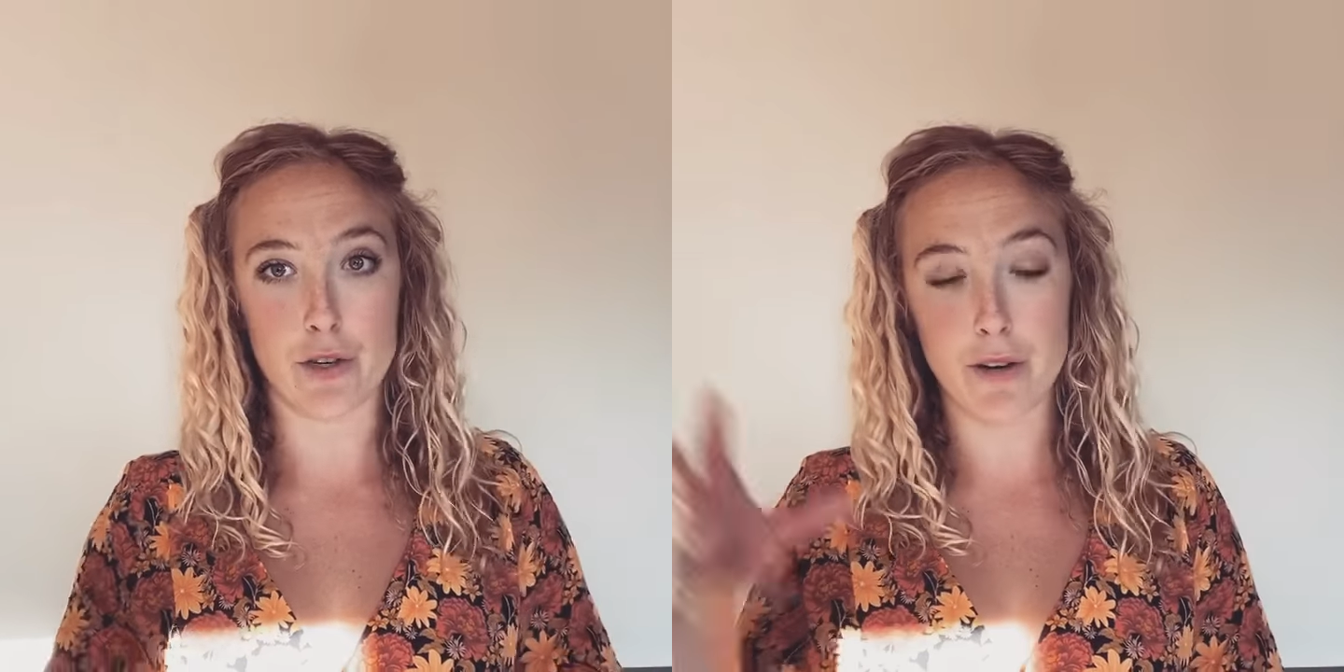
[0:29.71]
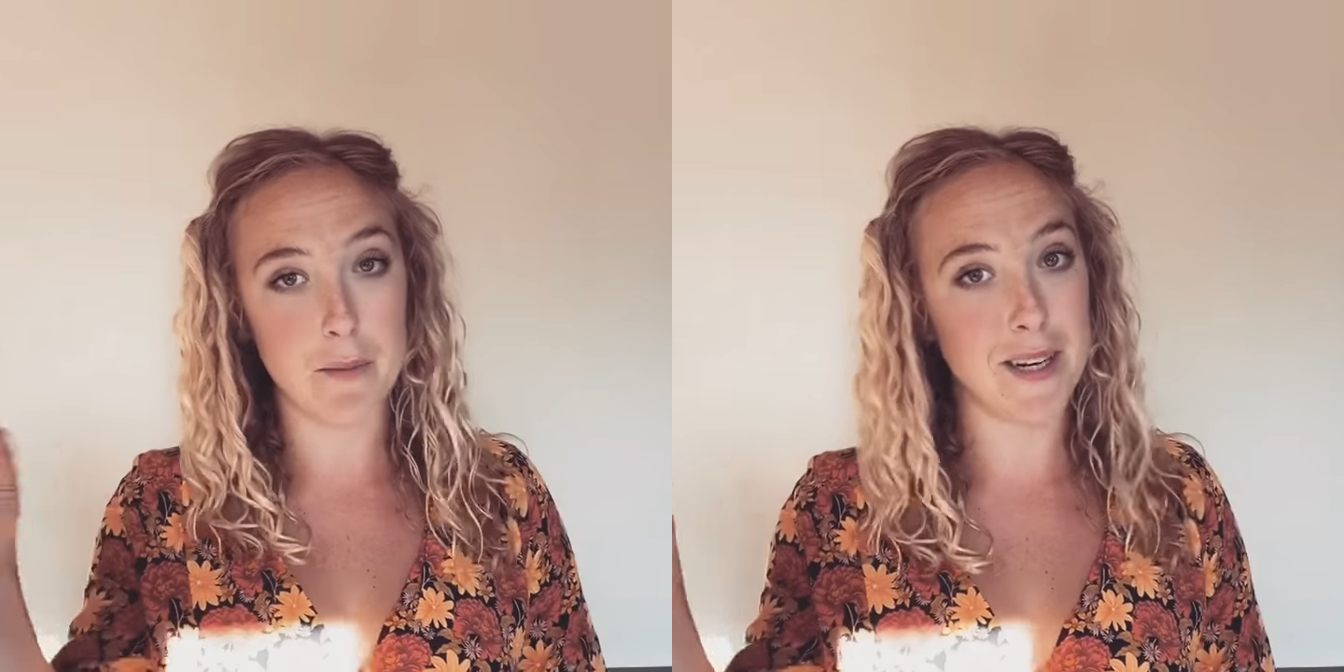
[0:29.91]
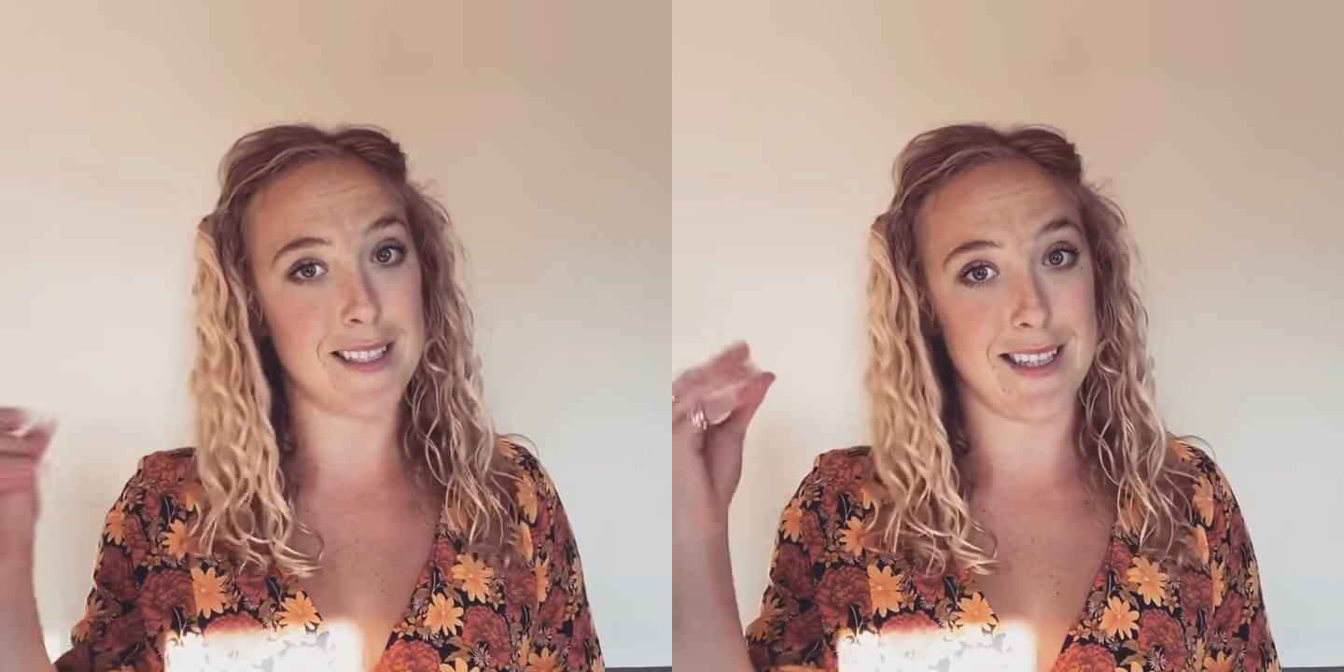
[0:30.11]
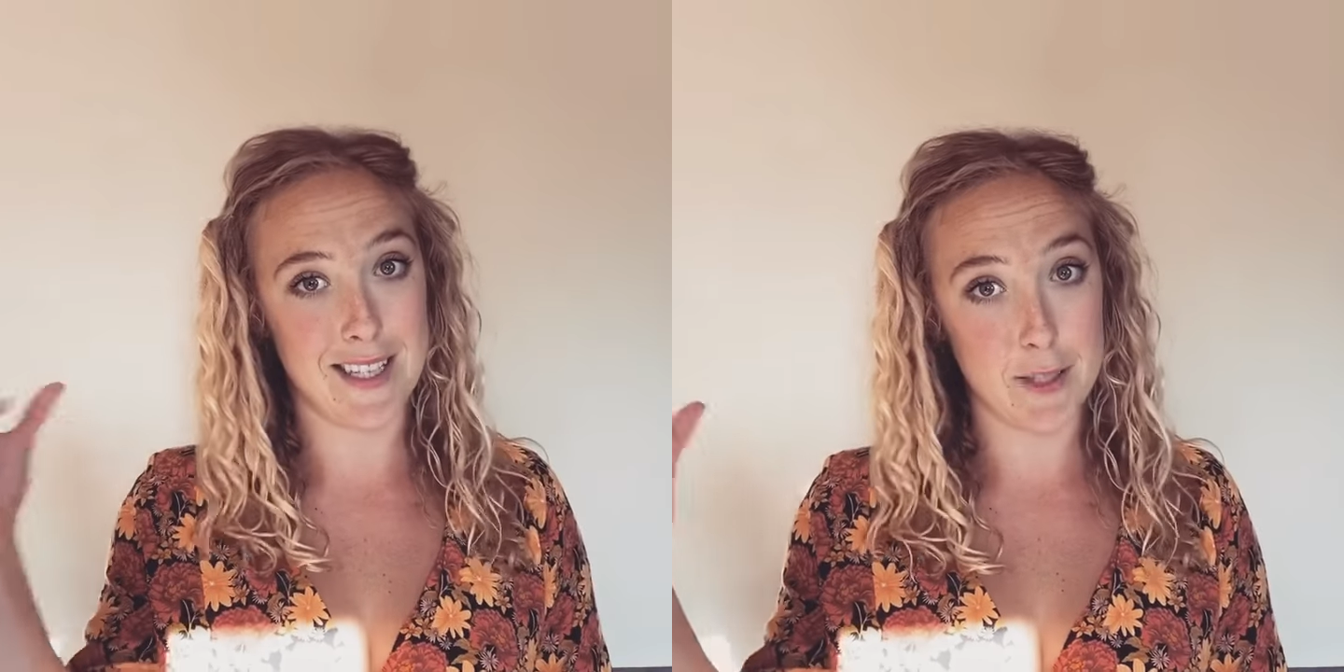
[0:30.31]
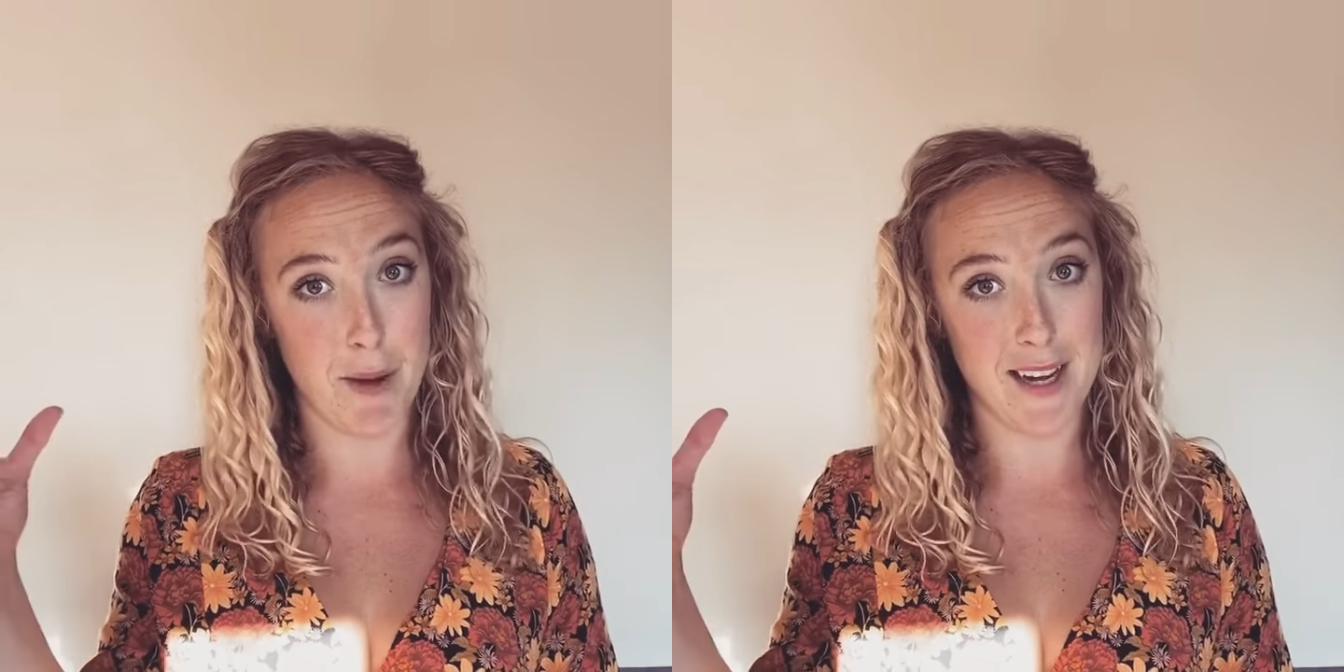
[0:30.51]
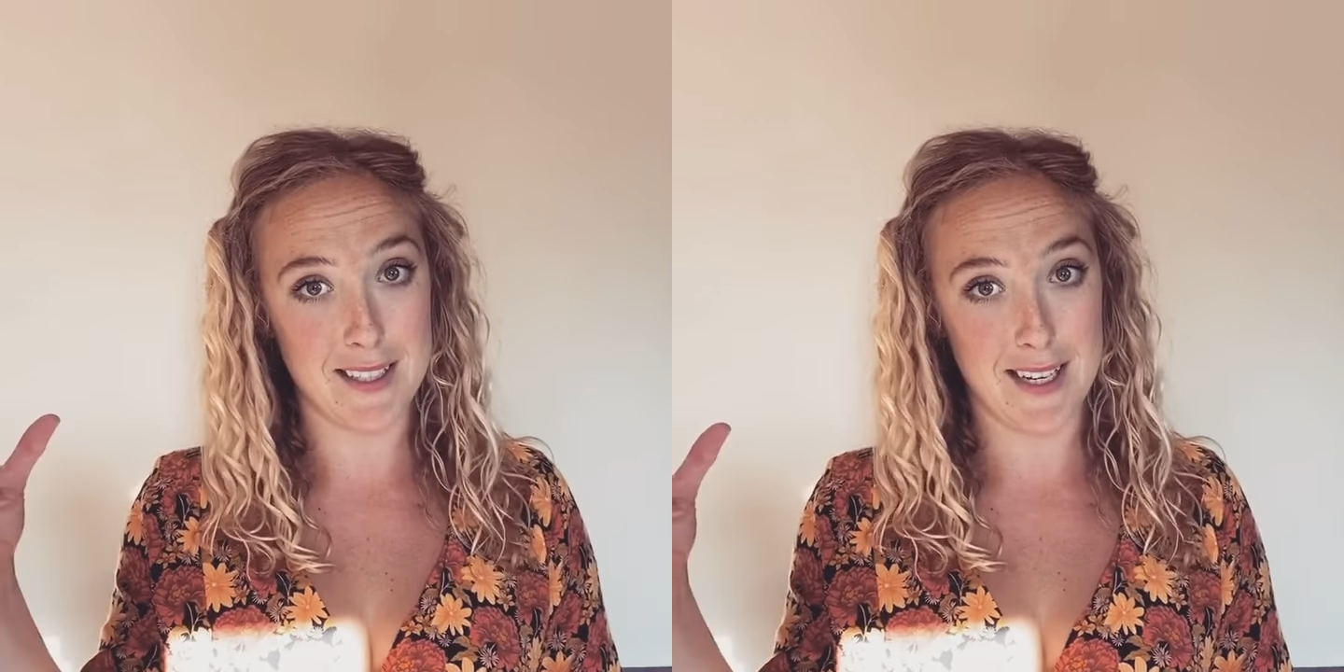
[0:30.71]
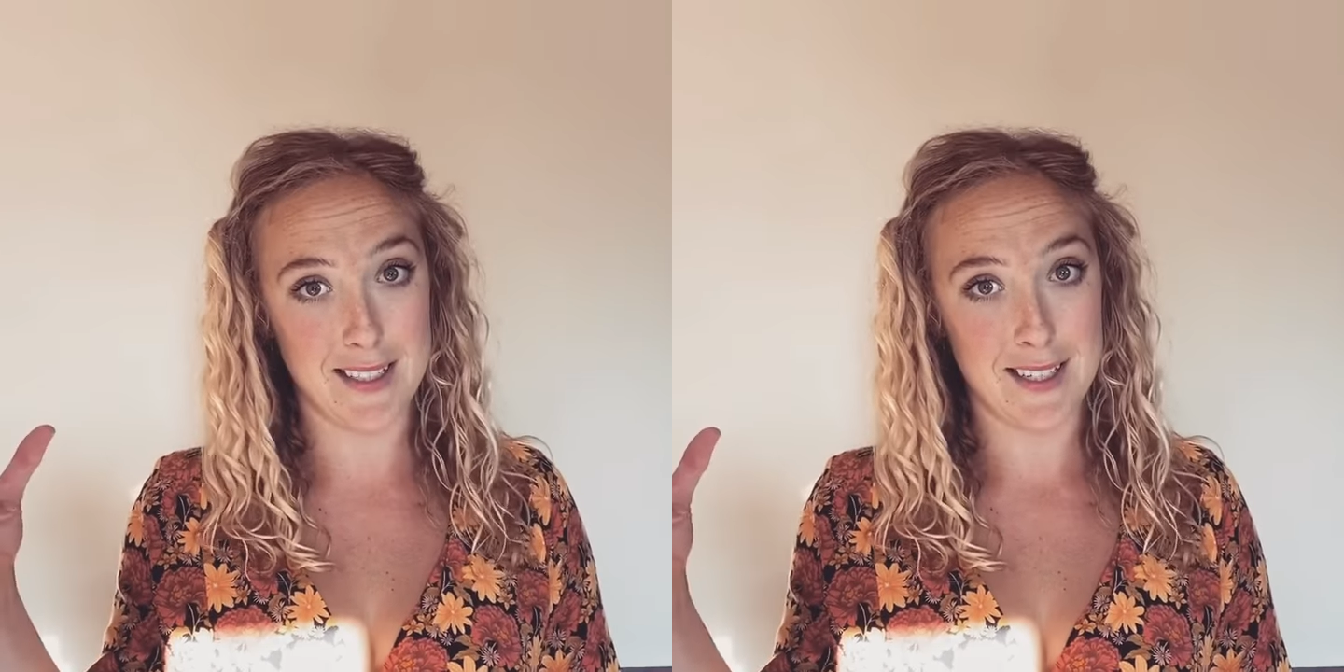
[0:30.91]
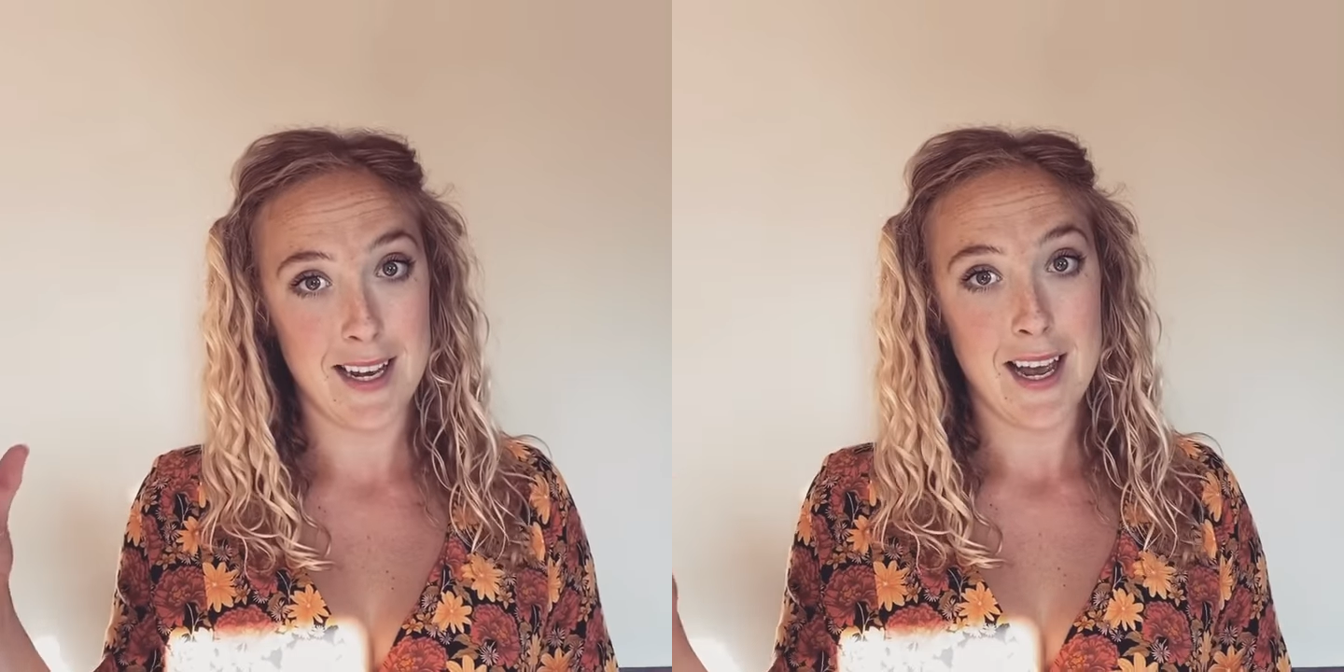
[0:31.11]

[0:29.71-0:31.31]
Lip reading: creaminess and the spices.